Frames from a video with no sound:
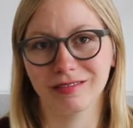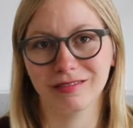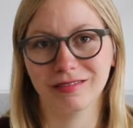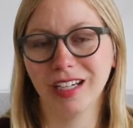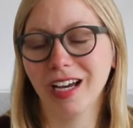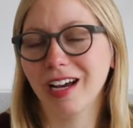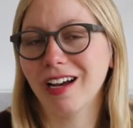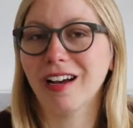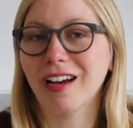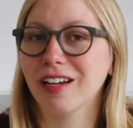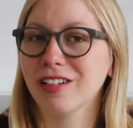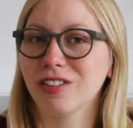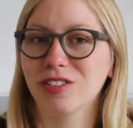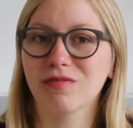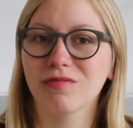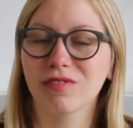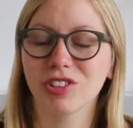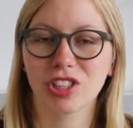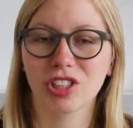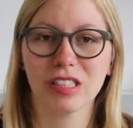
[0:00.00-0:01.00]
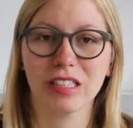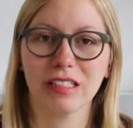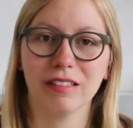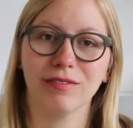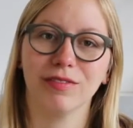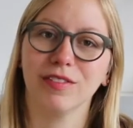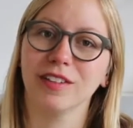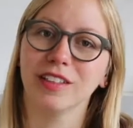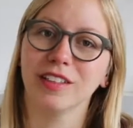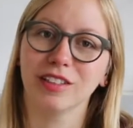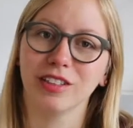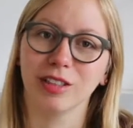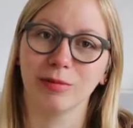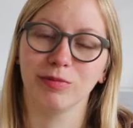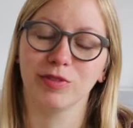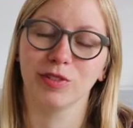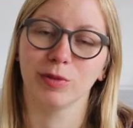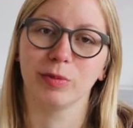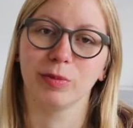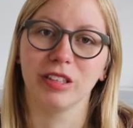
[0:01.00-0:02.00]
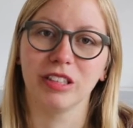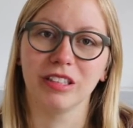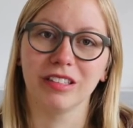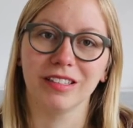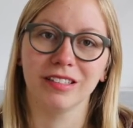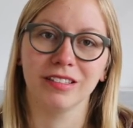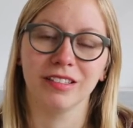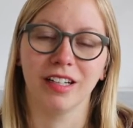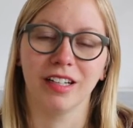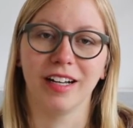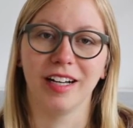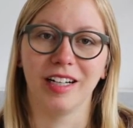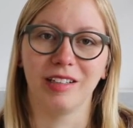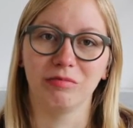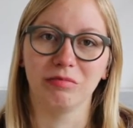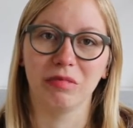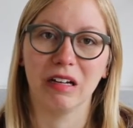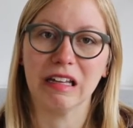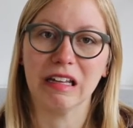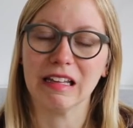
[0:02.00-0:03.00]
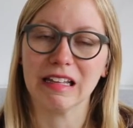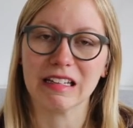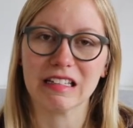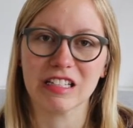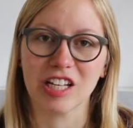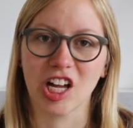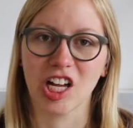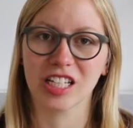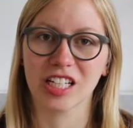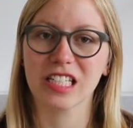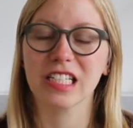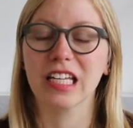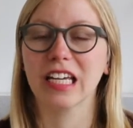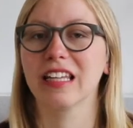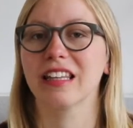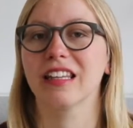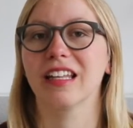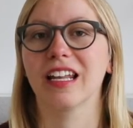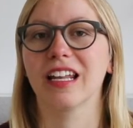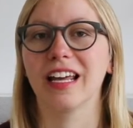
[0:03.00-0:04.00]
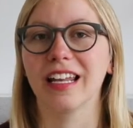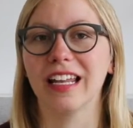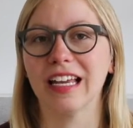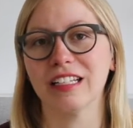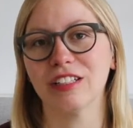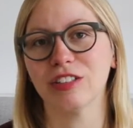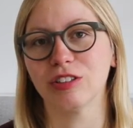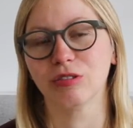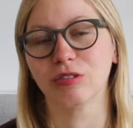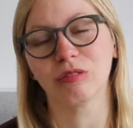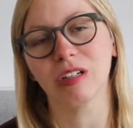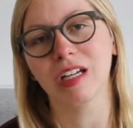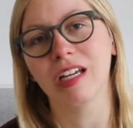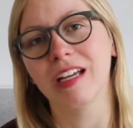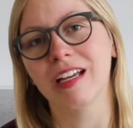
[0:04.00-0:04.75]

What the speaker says: yeah, I just didn't feel comfortable, and that's not a state that I like to